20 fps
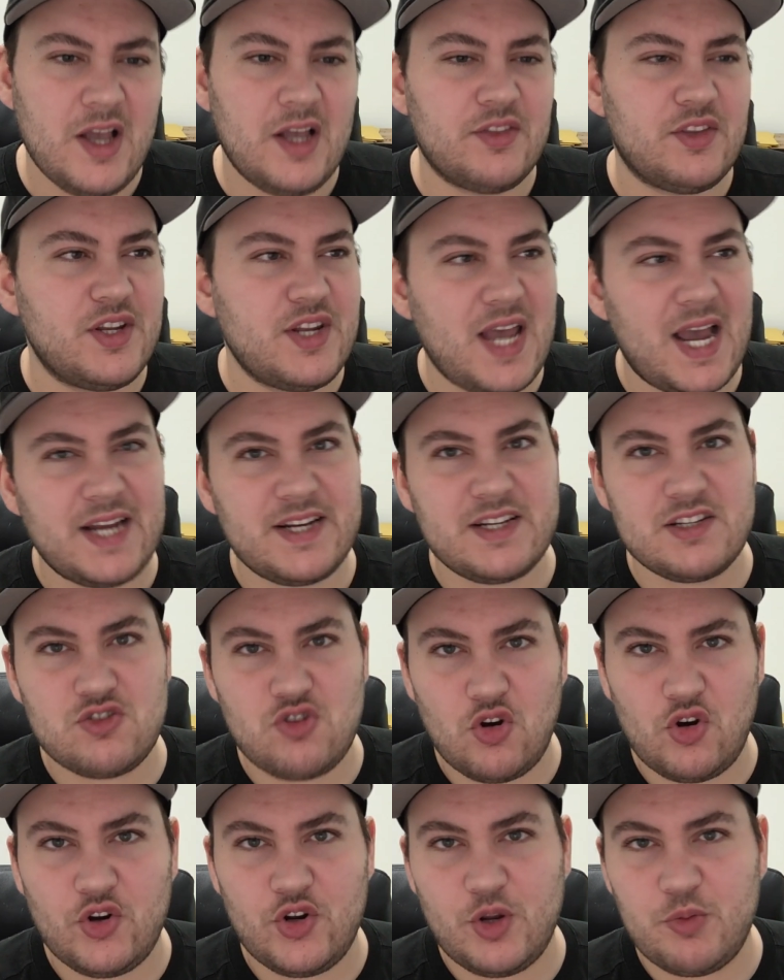The NAD is
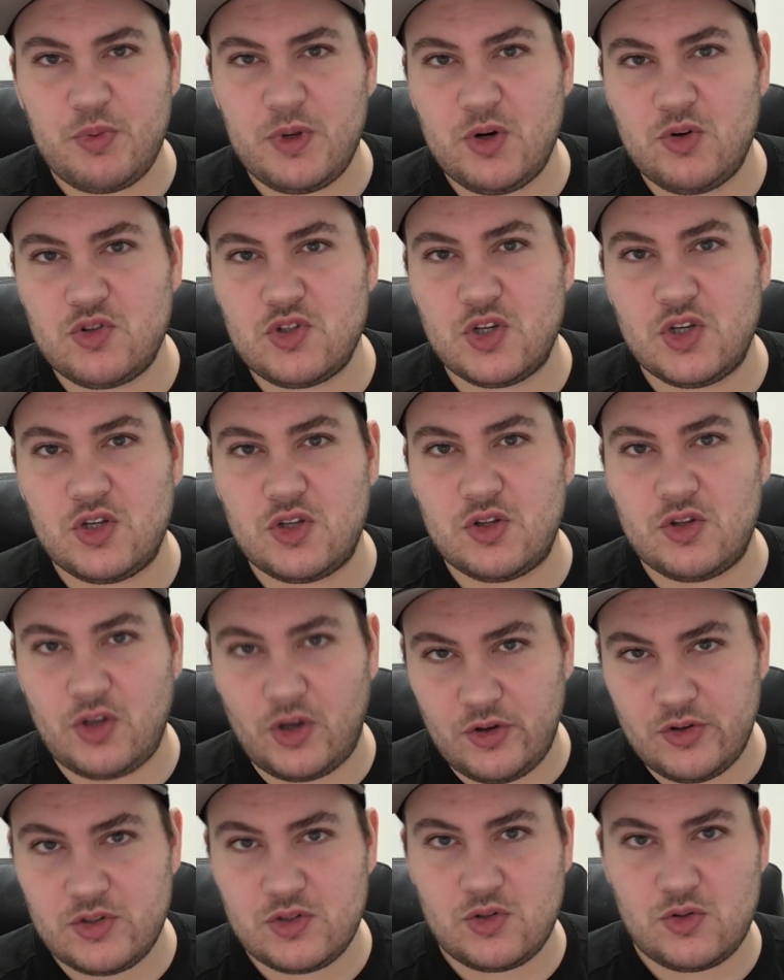not going to appeal to
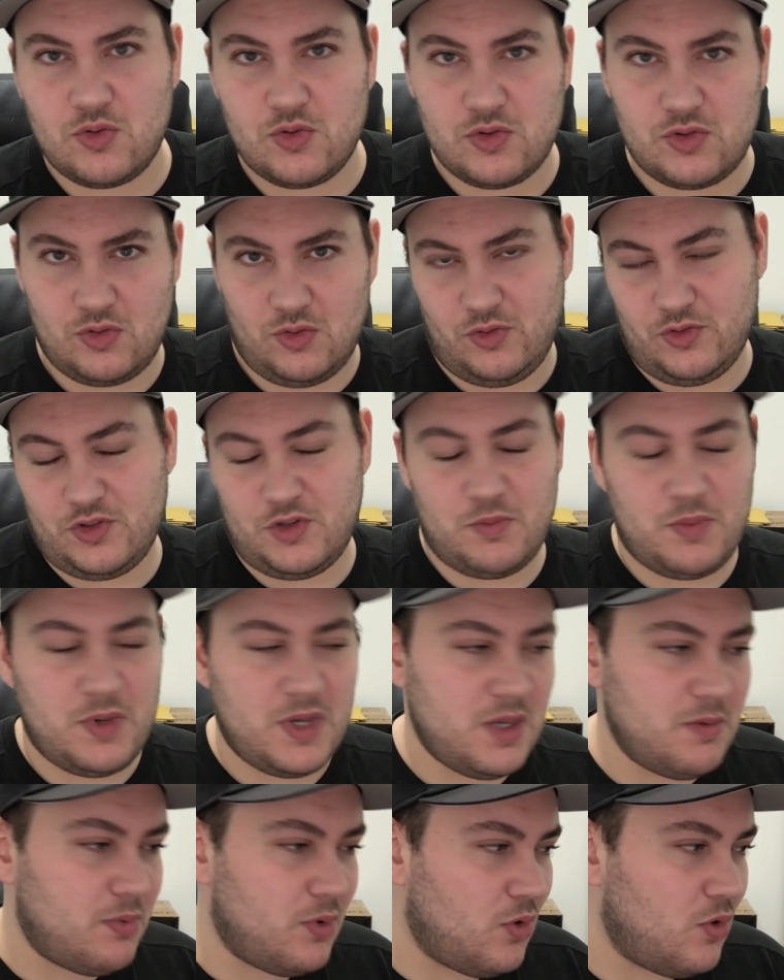those sorts of
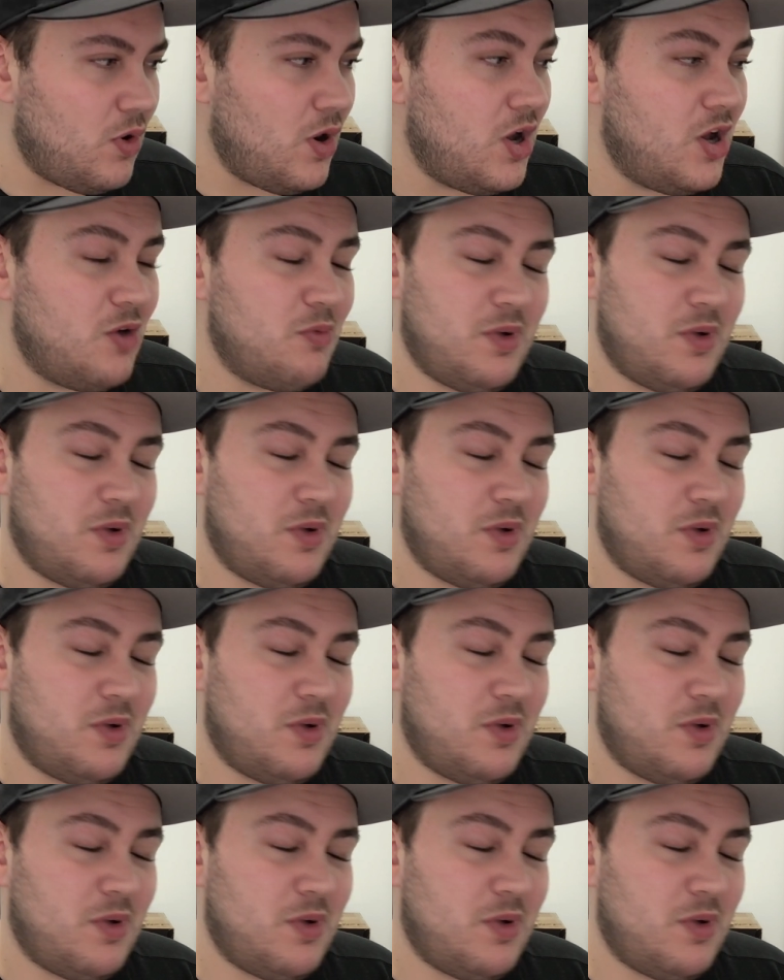people.